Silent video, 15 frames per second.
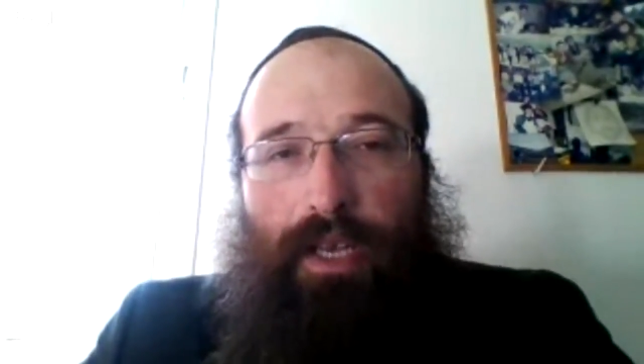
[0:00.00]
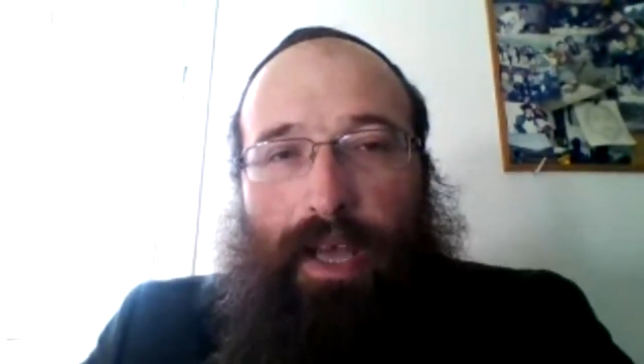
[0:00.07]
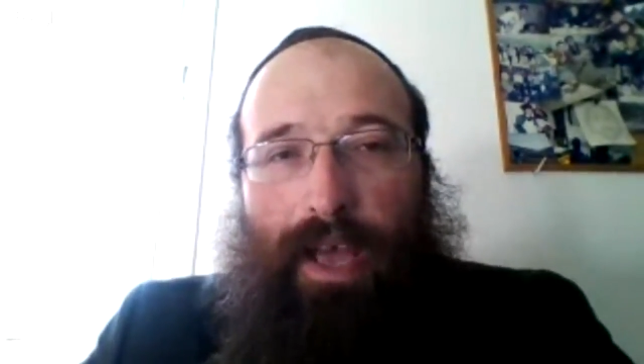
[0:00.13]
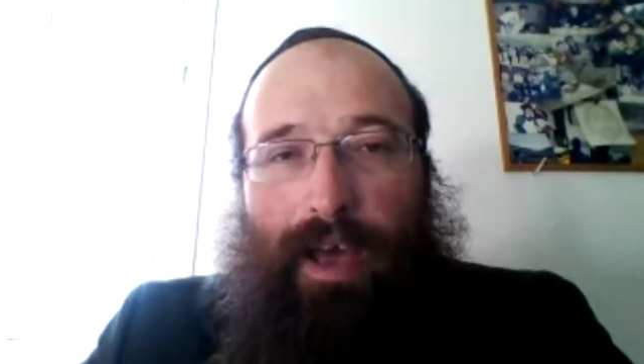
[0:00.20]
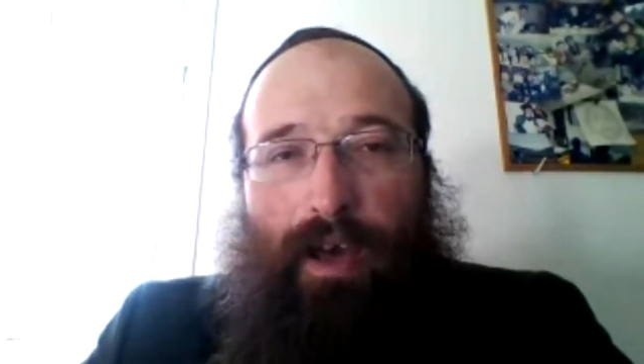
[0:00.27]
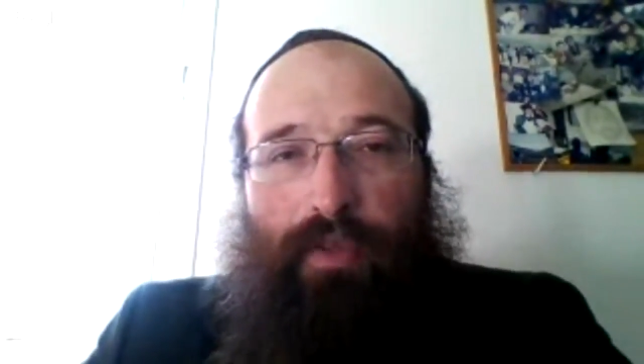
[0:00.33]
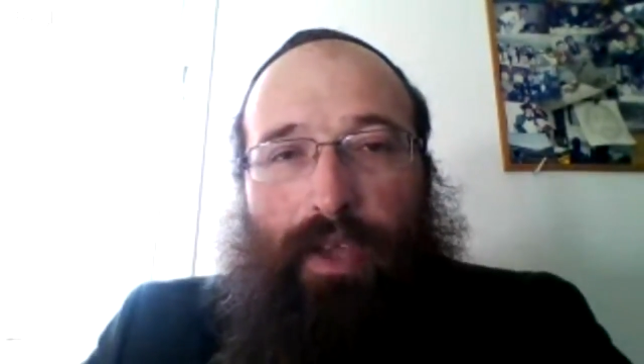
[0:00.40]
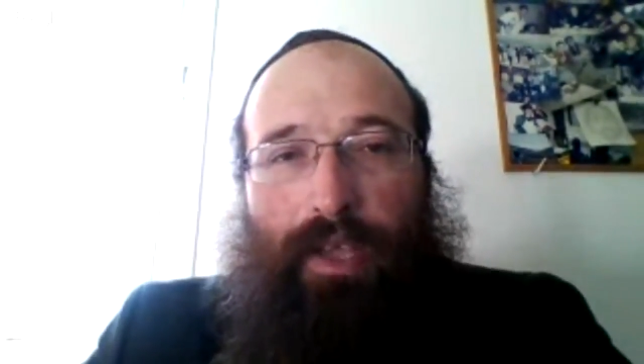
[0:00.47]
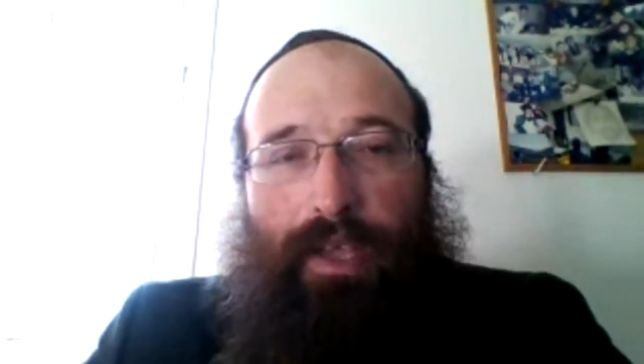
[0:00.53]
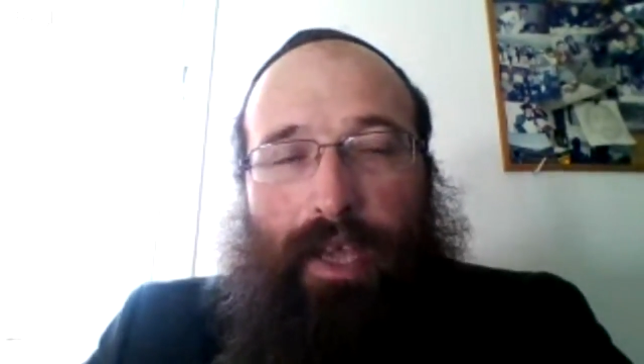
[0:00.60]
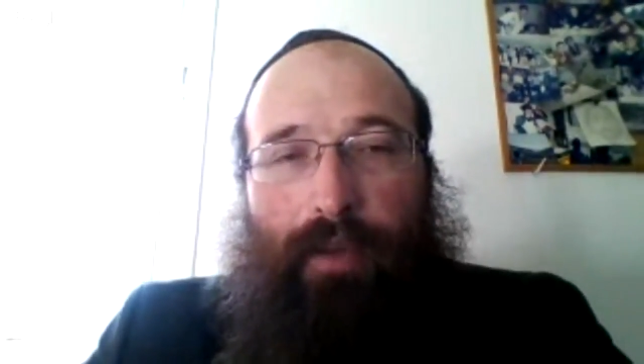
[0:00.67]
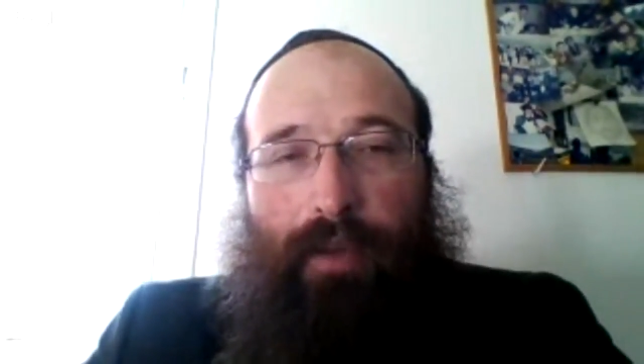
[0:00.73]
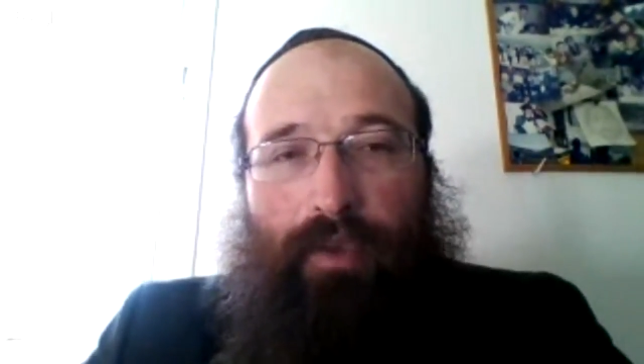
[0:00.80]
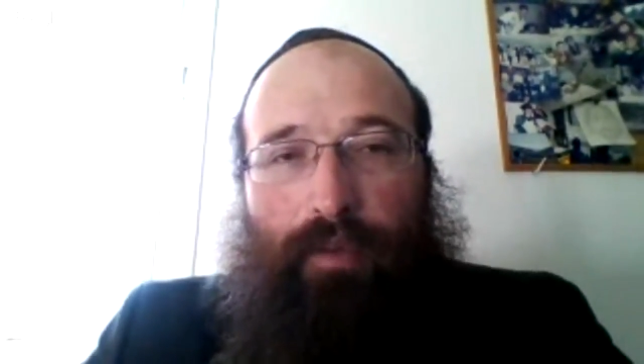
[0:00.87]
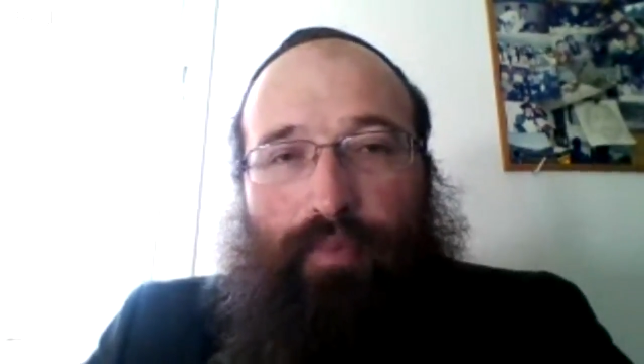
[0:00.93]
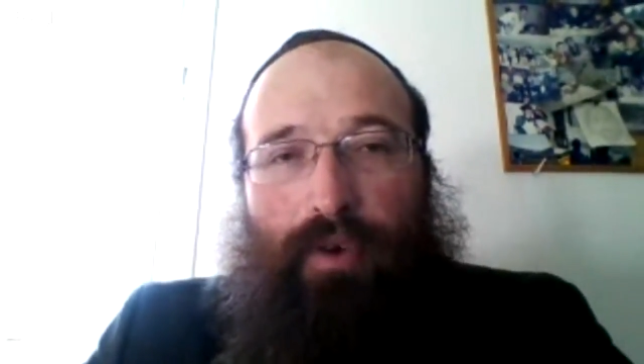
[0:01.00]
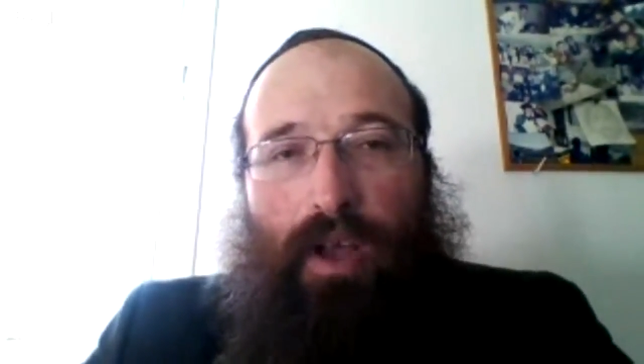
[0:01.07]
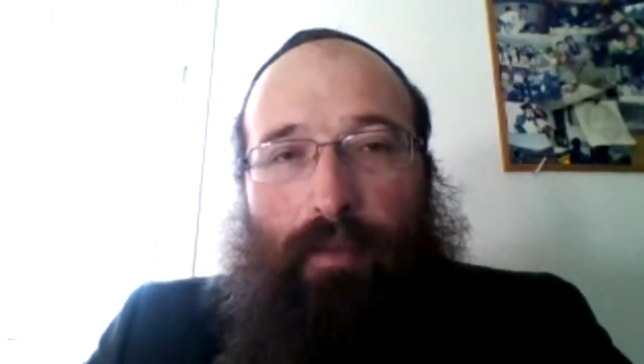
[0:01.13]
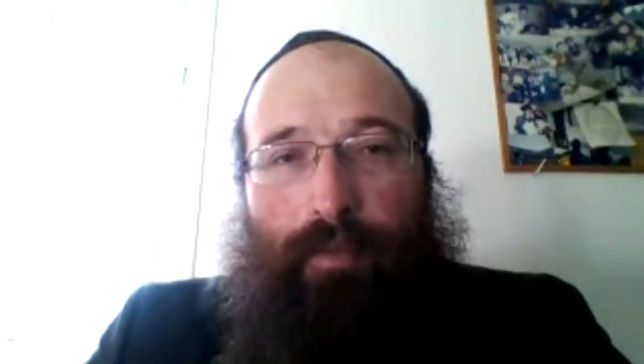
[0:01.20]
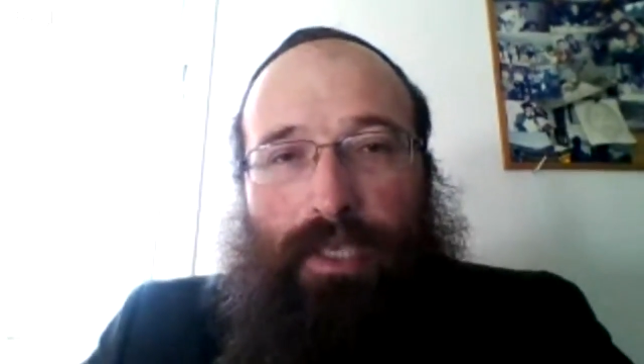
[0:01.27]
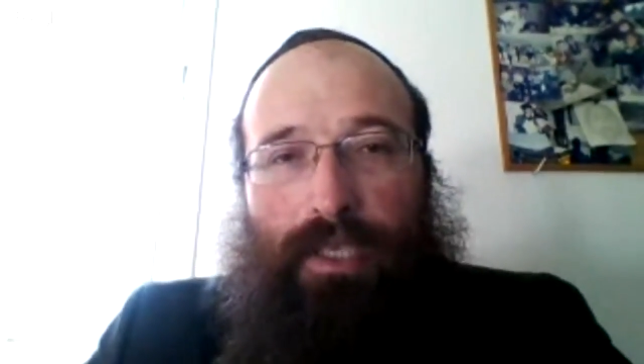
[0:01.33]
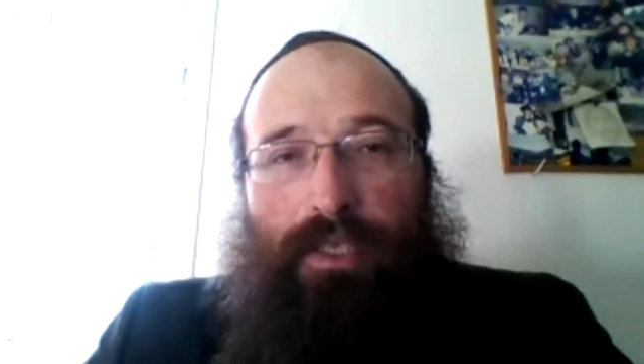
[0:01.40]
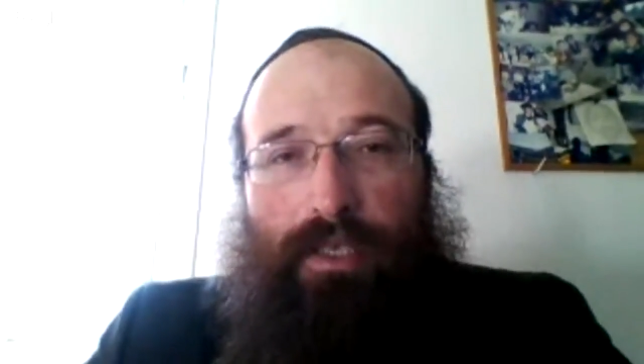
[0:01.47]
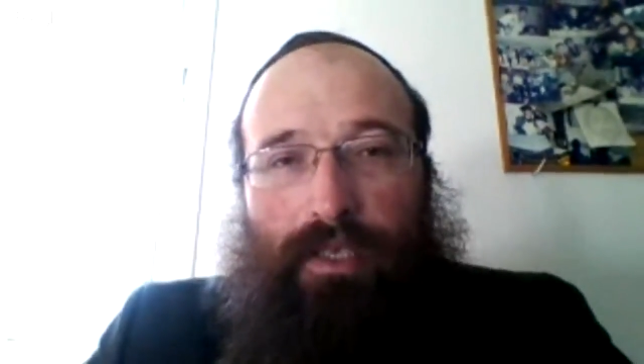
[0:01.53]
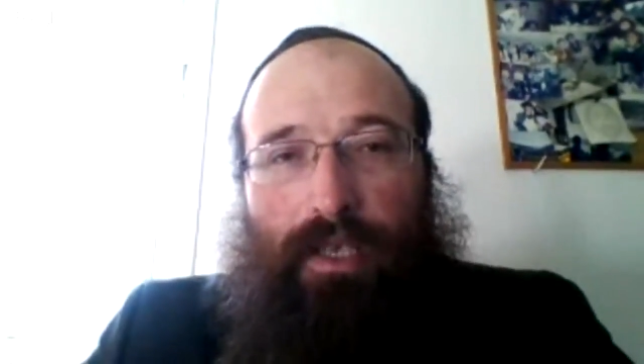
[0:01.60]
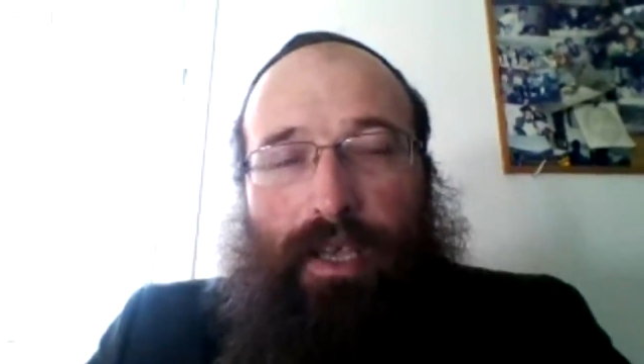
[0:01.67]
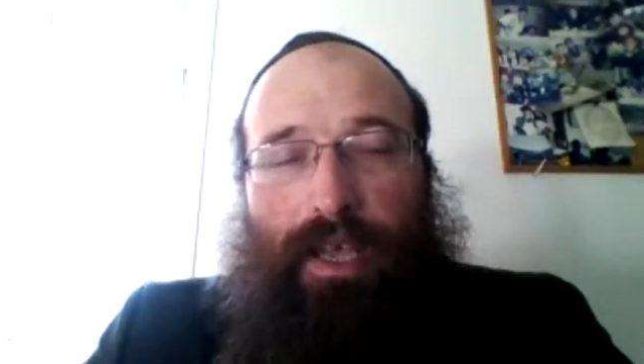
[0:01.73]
how they kept their promise,